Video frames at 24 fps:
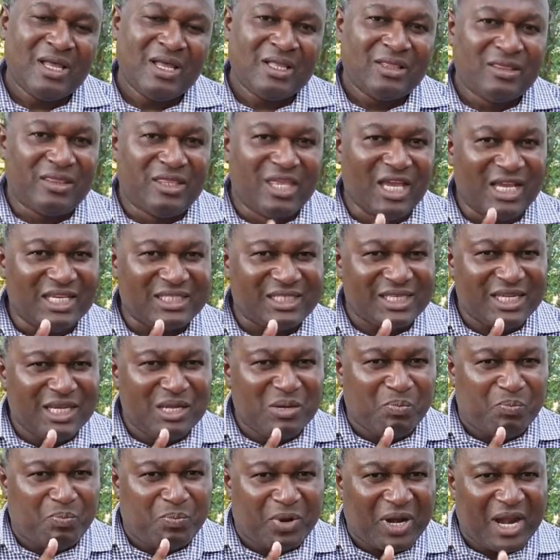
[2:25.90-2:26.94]
This
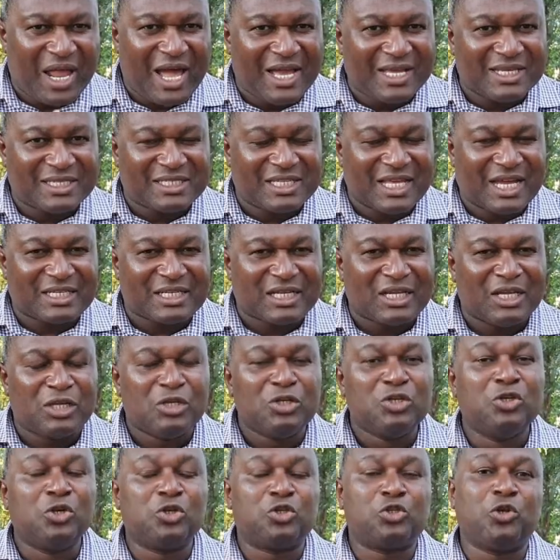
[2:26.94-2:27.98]
implies that
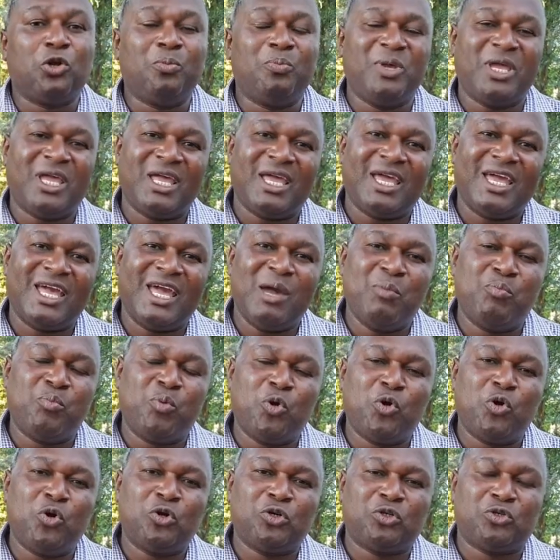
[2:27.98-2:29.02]
you should be
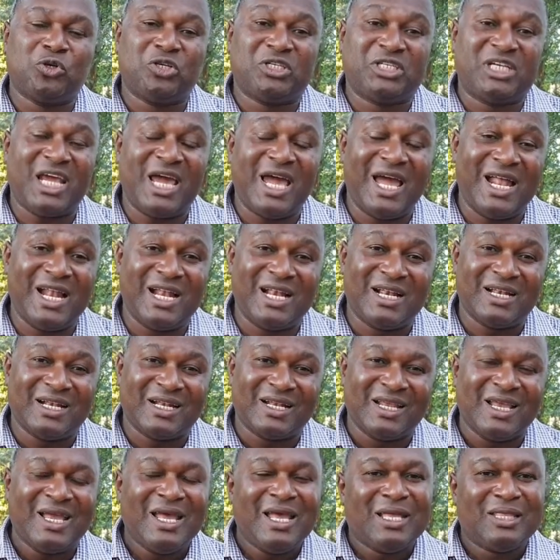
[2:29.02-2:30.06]
able to tell
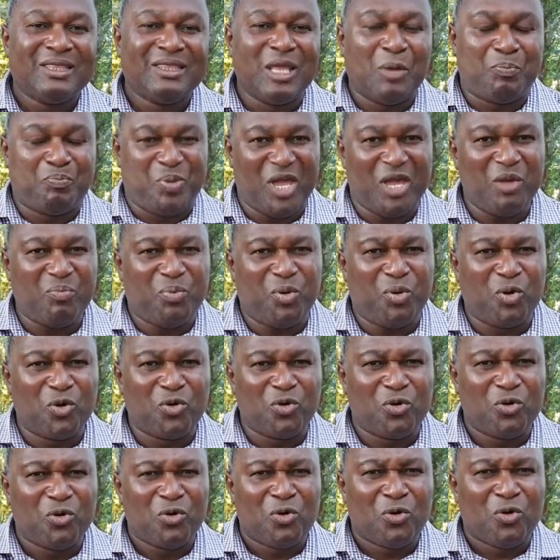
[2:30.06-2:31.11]
the
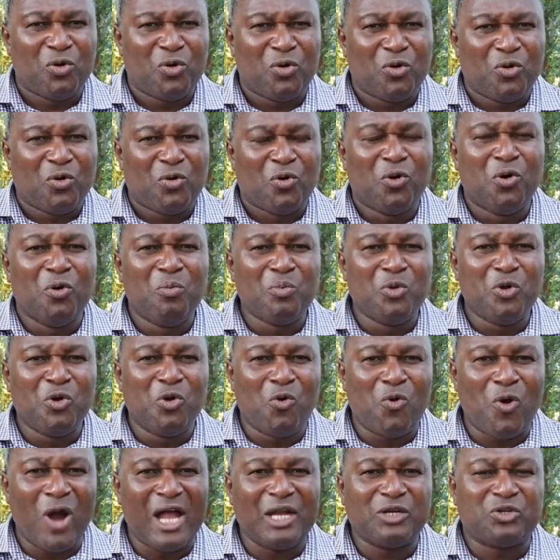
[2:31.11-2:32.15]
people whom you
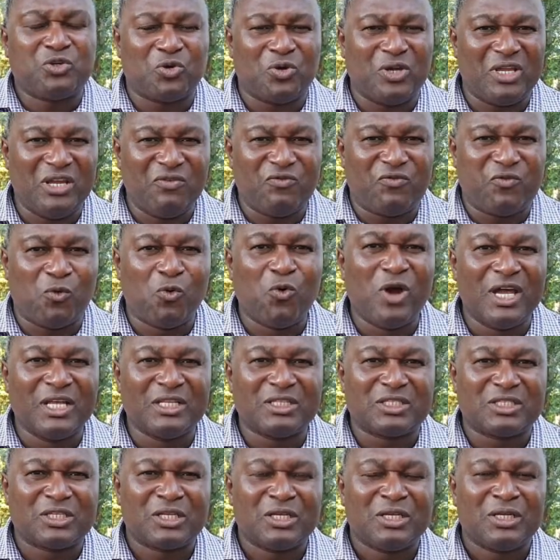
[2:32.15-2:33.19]
want to
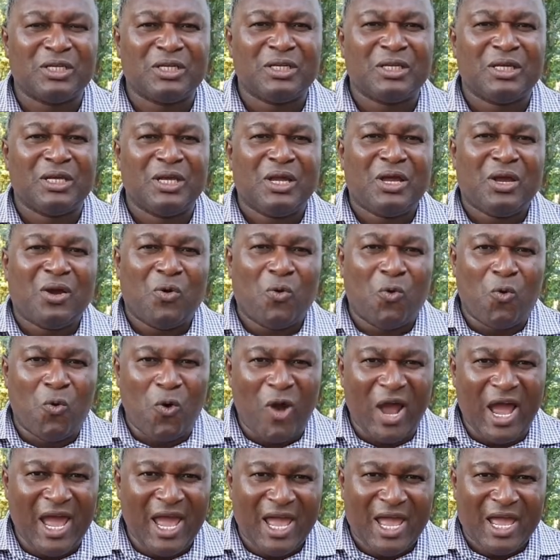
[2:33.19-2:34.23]
influence
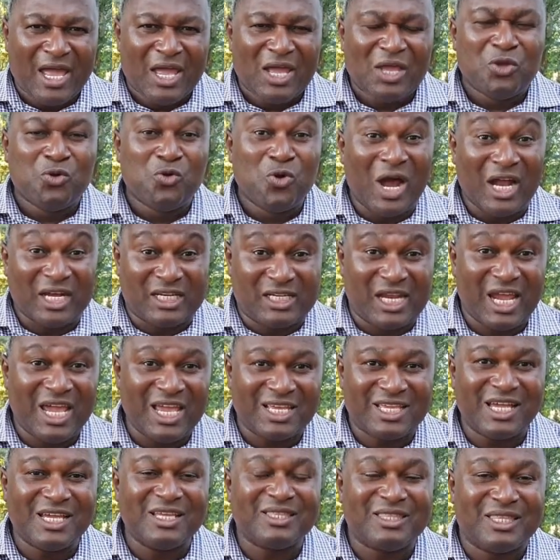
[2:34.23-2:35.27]
where you are
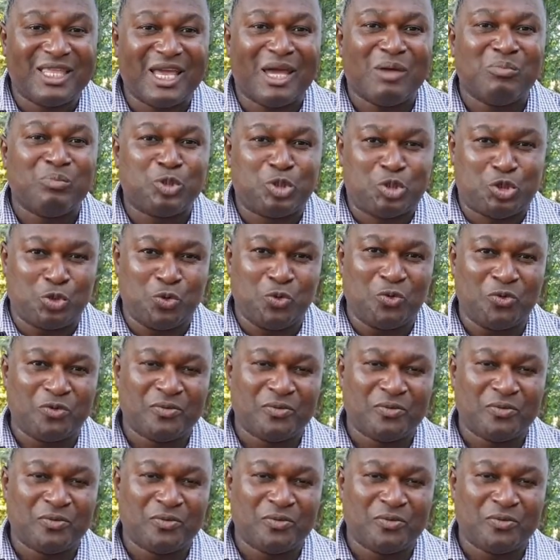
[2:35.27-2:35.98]
taking them to.